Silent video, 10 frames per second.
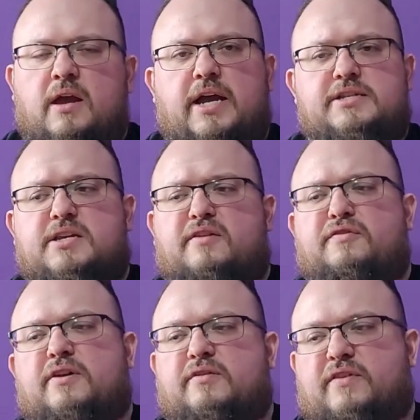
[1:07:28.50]
I'd say,
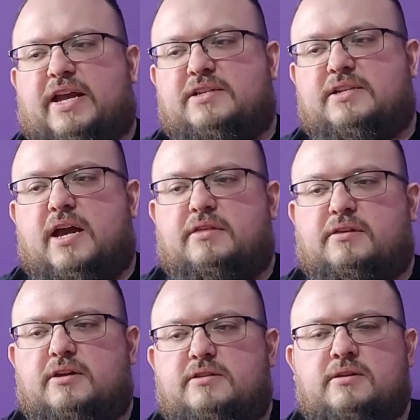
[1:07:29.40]
for advanced
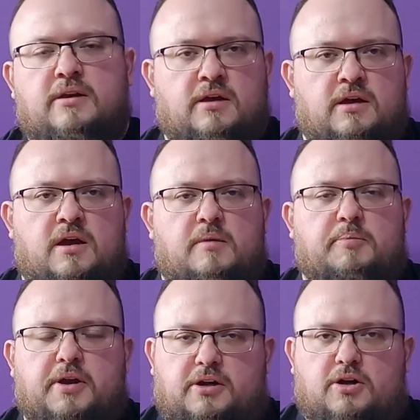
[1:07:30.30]
athletes,
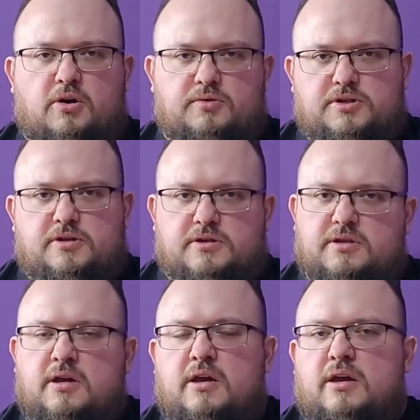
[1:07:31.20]
but
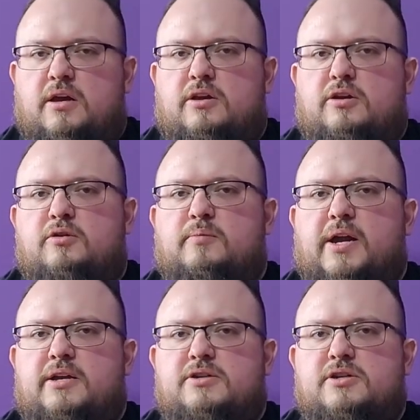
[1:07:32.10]
coaches, you
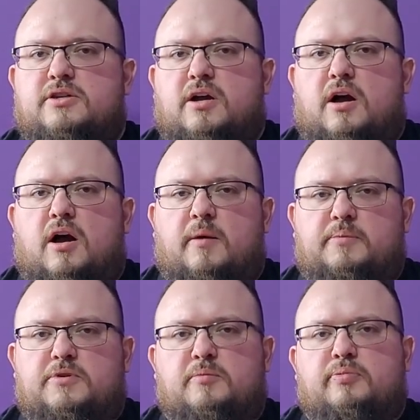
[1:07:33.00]
might just
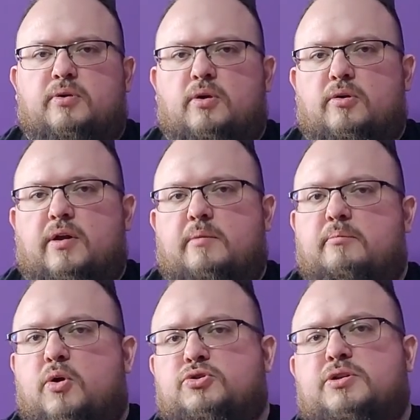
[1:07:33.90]
opt to program
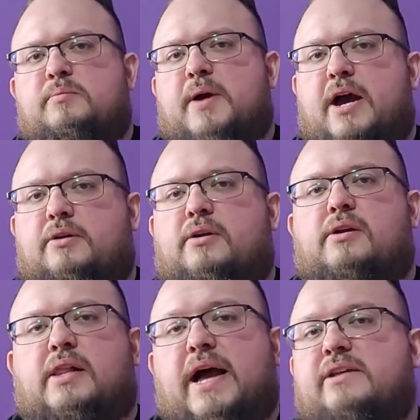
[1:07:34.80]
motion pattern
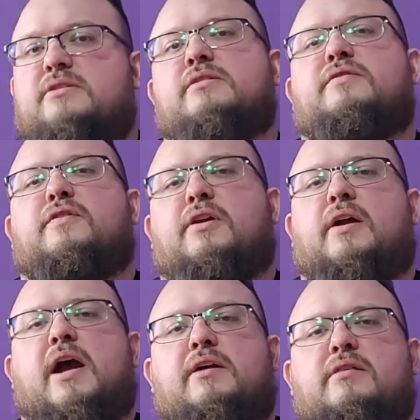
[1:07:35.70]
classes for
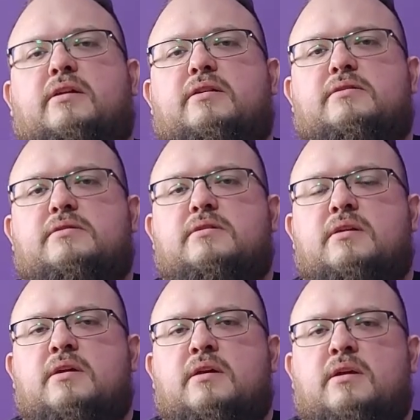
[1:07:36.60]
your athletes.
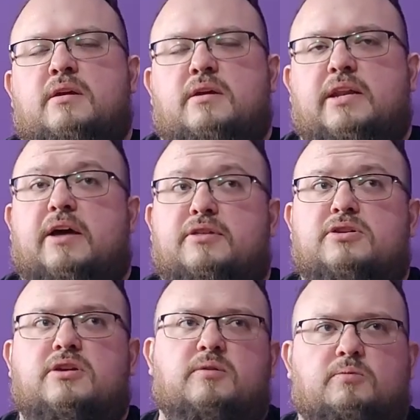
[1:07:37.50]
Now,
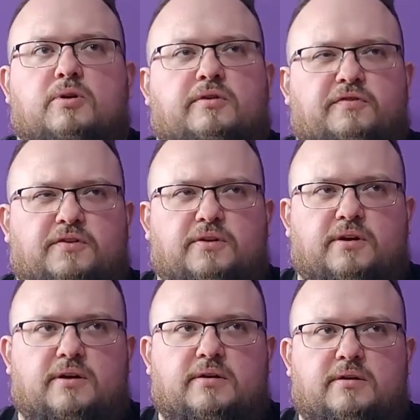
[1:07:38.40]
this could work
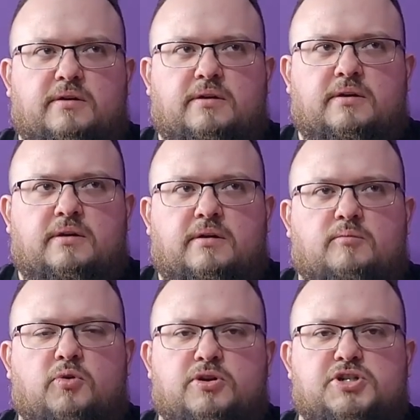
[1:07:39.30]
for
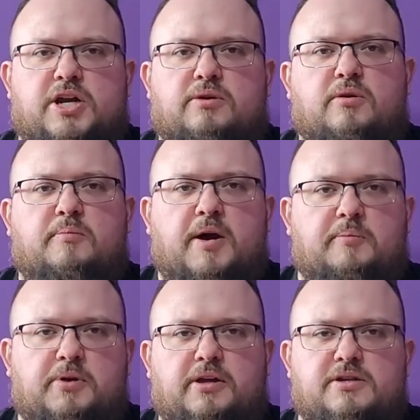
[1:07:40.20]
more general
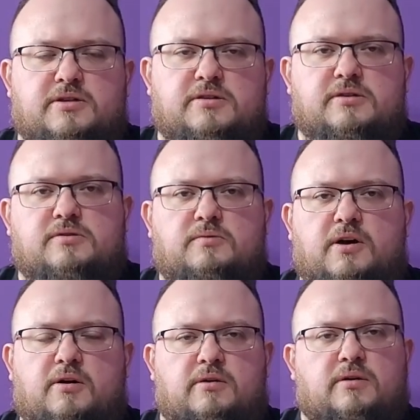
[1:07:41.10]
populations as
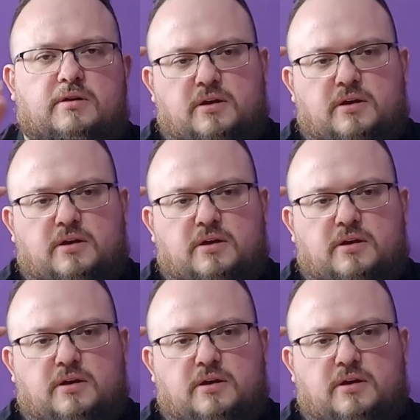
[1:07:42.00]
well.